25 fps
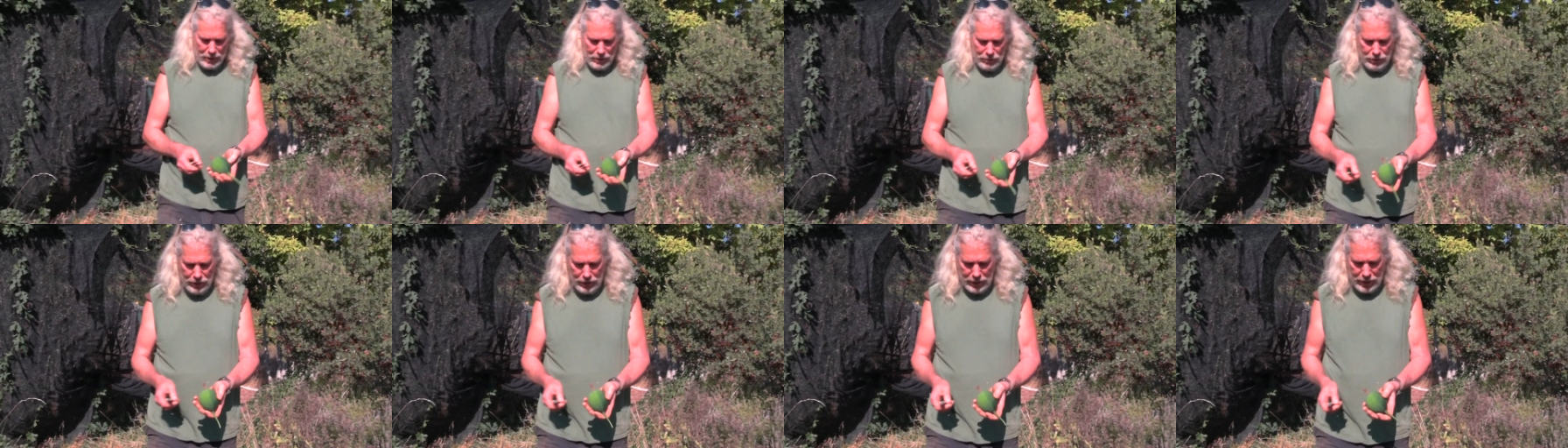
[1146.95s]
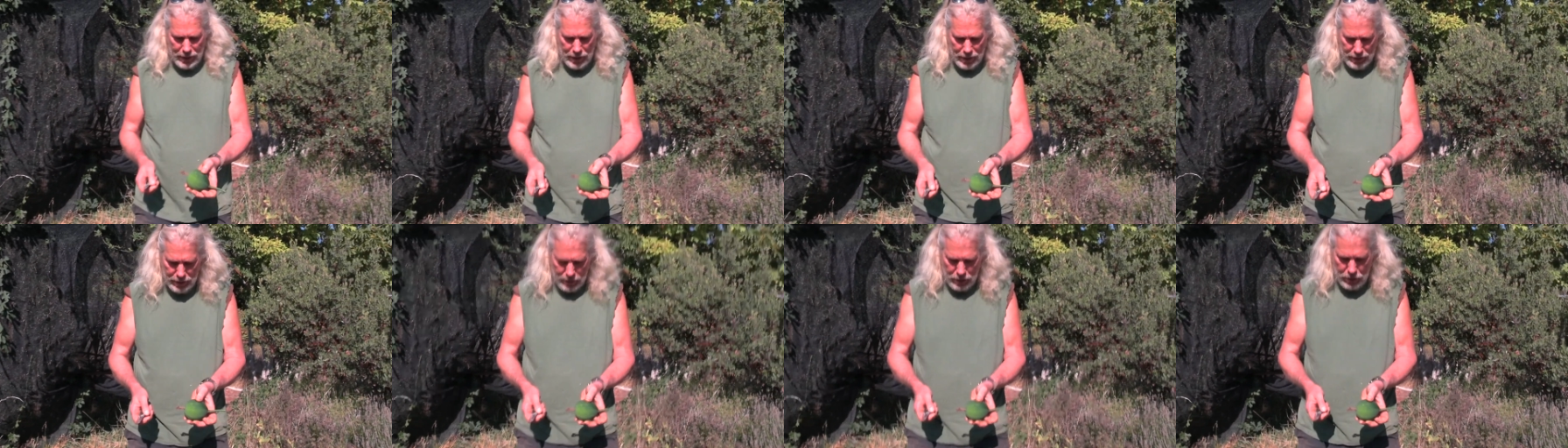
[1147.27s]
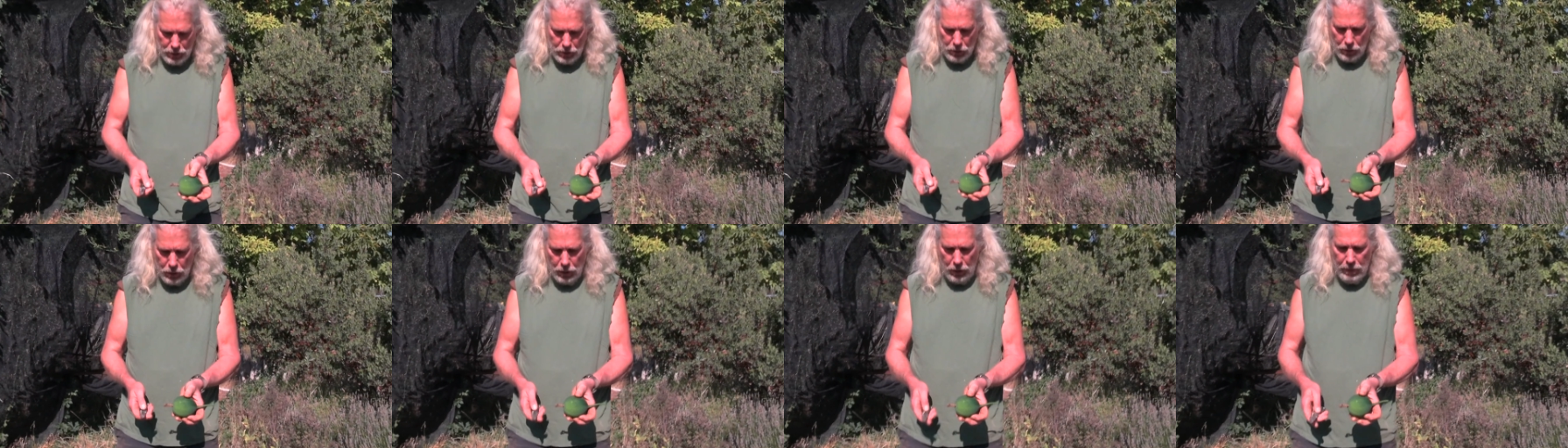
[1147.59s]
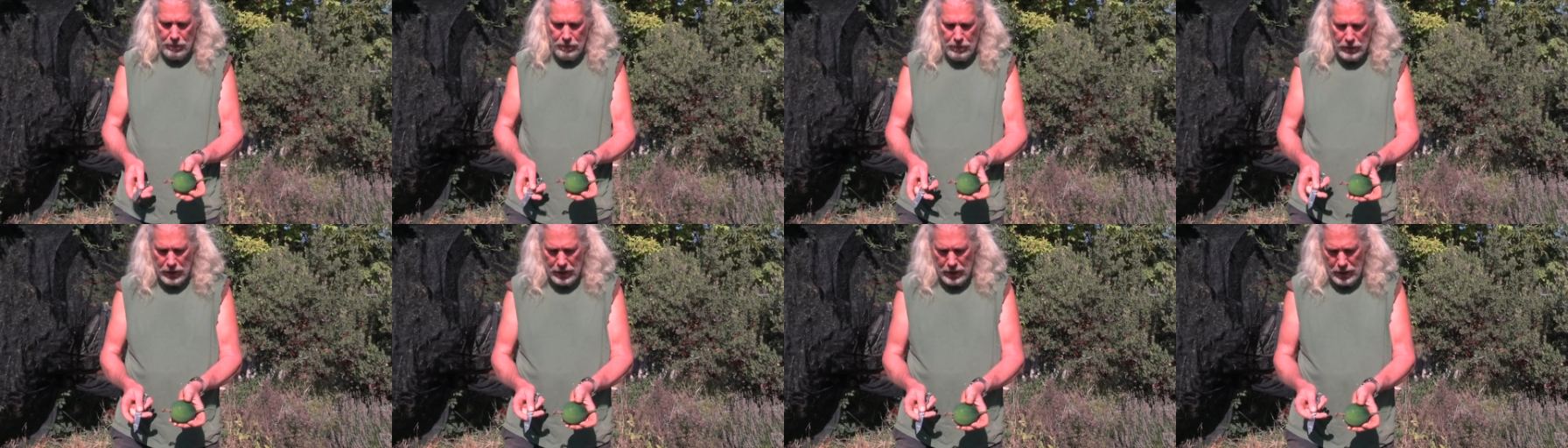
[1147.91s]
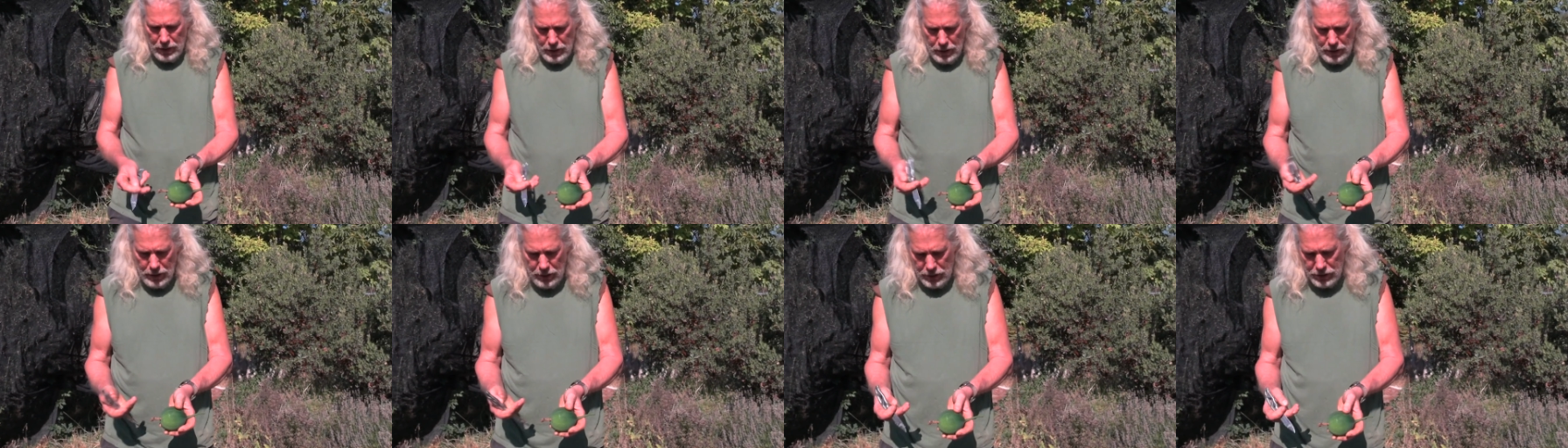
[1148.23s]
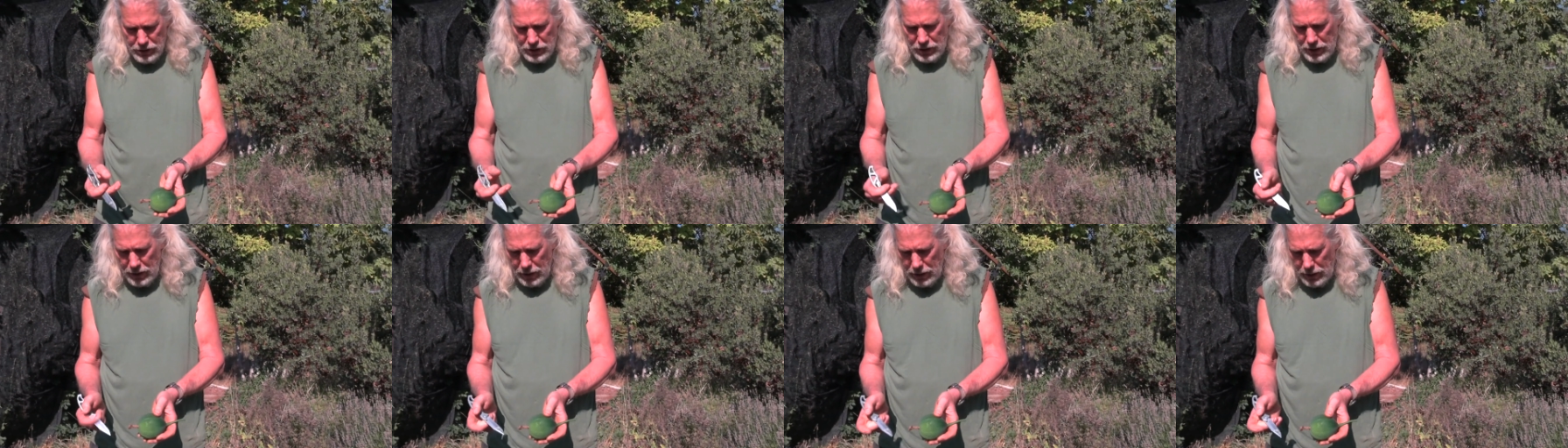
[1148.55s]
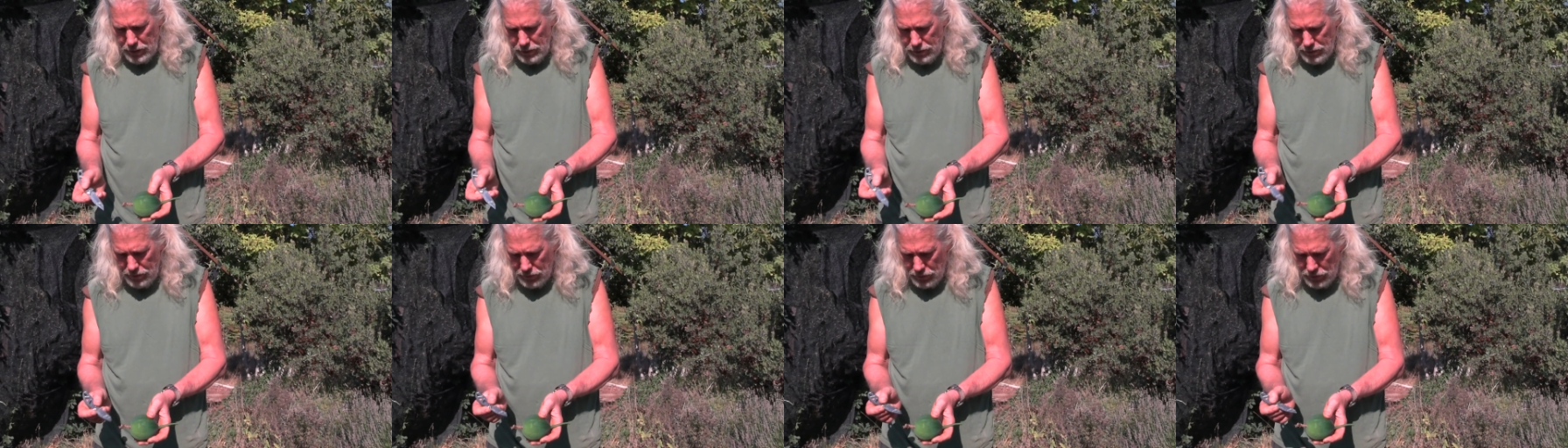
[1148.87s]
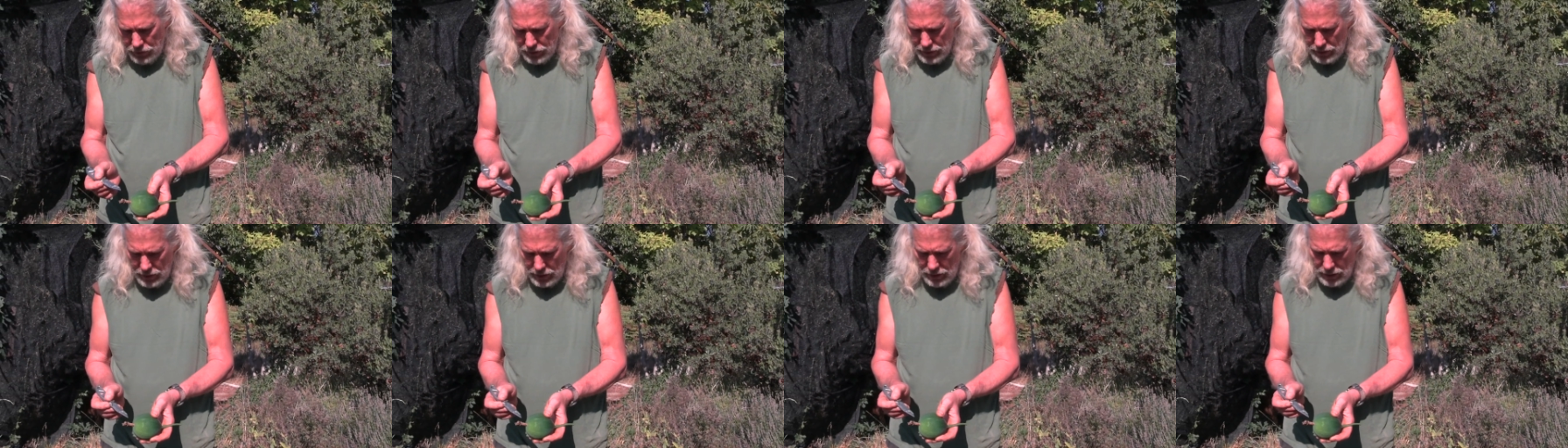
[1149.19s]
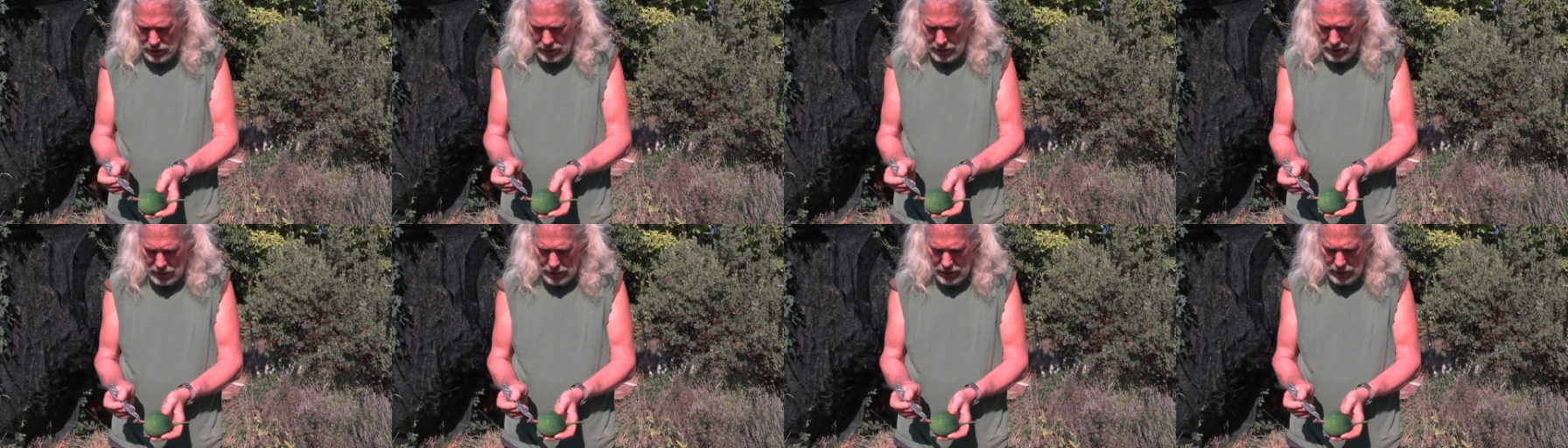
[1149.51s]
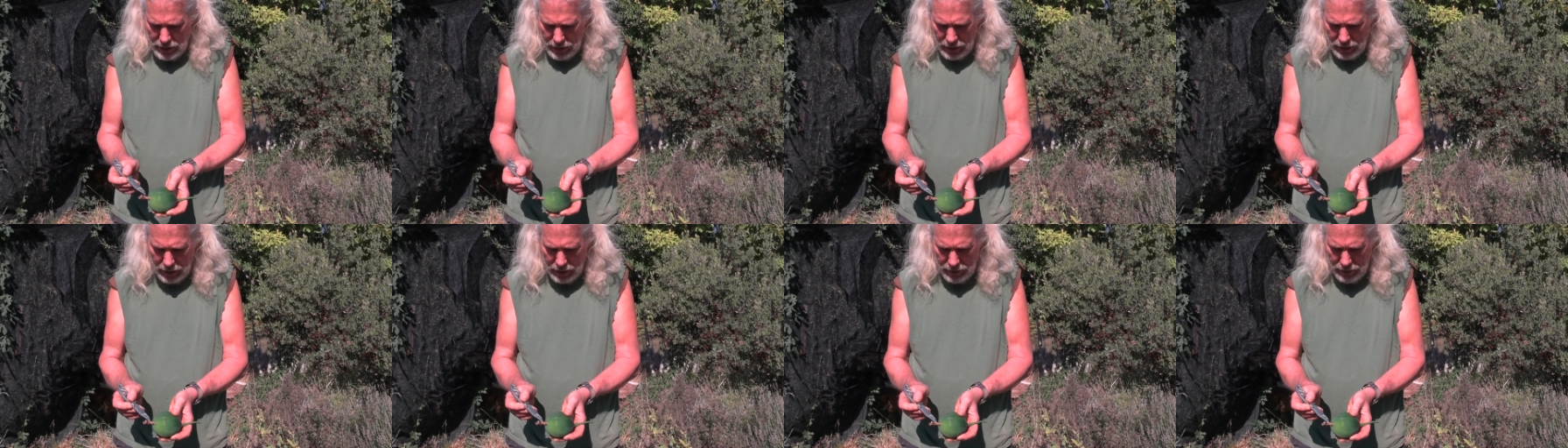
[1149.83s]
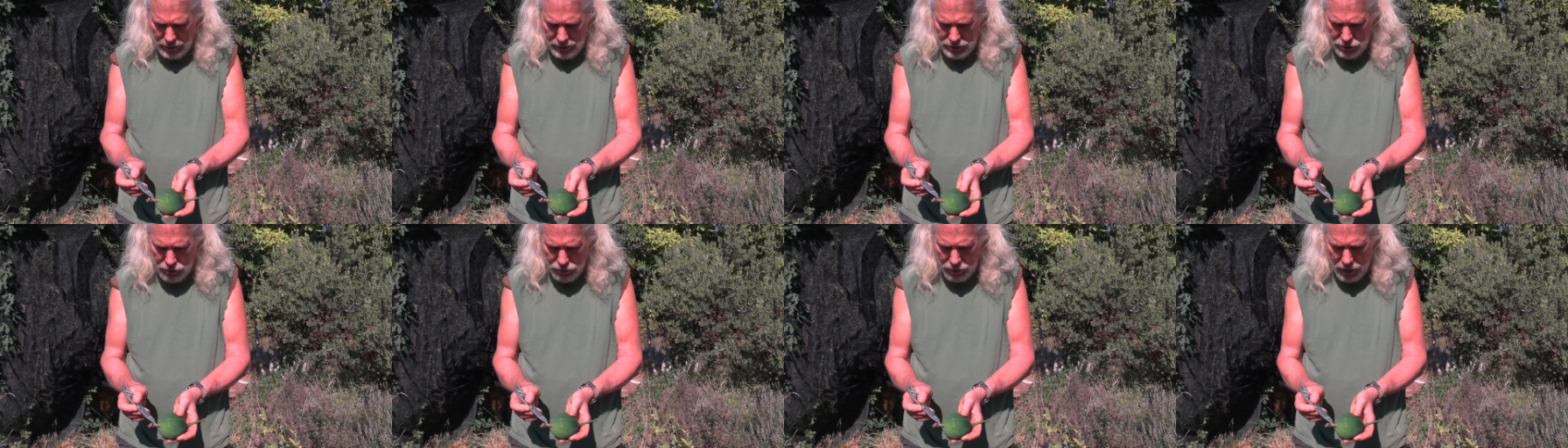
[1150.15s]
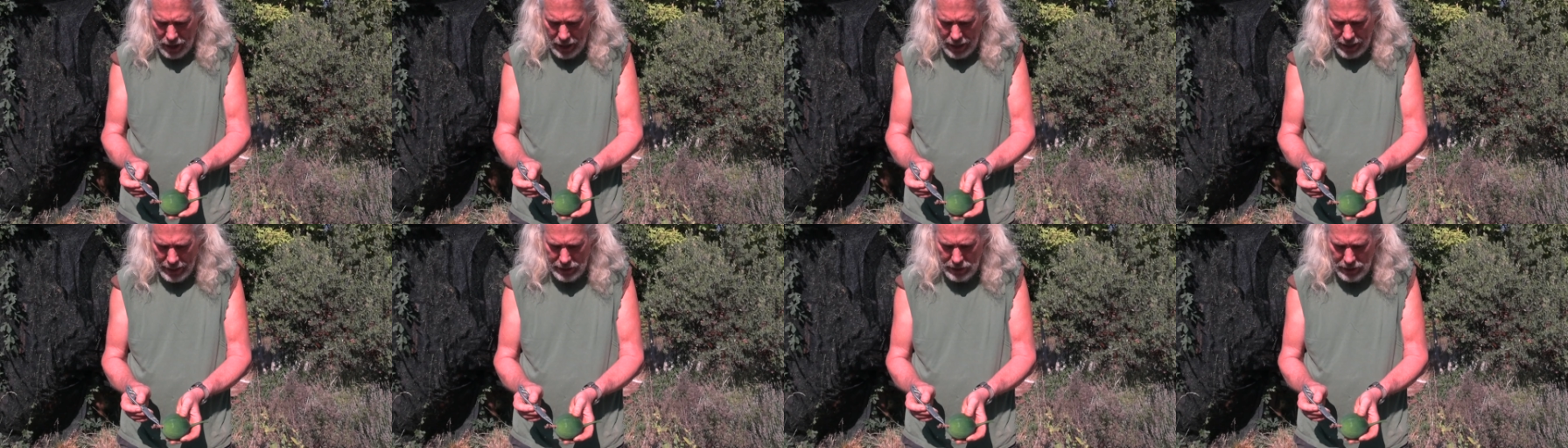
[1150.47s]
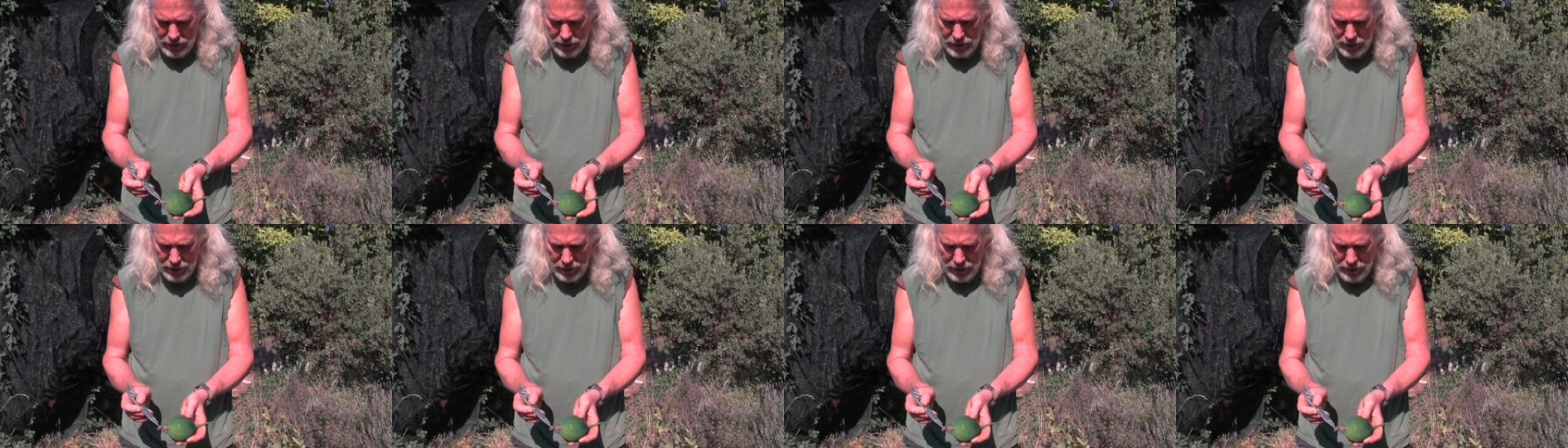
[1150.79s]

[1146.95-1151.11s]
really kind of cool. Here's the the uh, dried